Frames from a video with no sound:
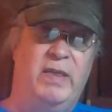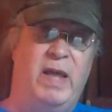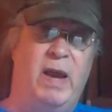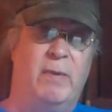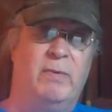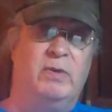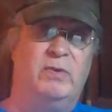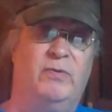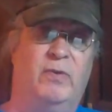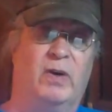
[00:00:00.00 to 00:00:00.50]

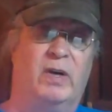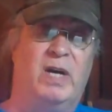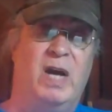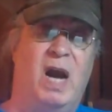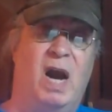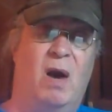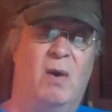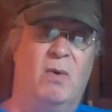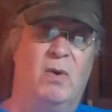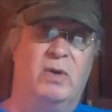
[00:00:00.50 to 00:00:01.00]
That was for
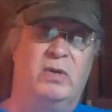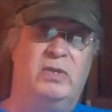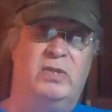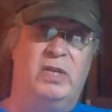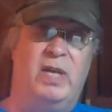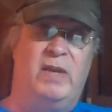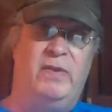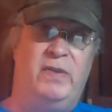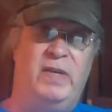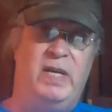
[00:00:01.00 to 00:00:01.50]

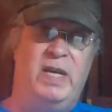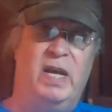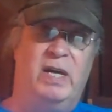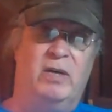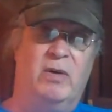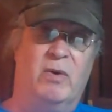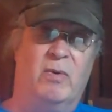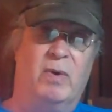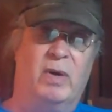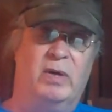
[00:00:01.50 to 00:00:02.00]
cowards and the
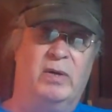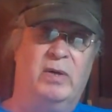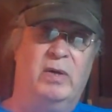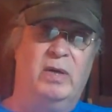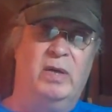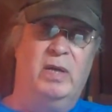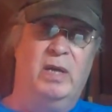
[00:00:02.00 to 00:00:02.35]
ignorant.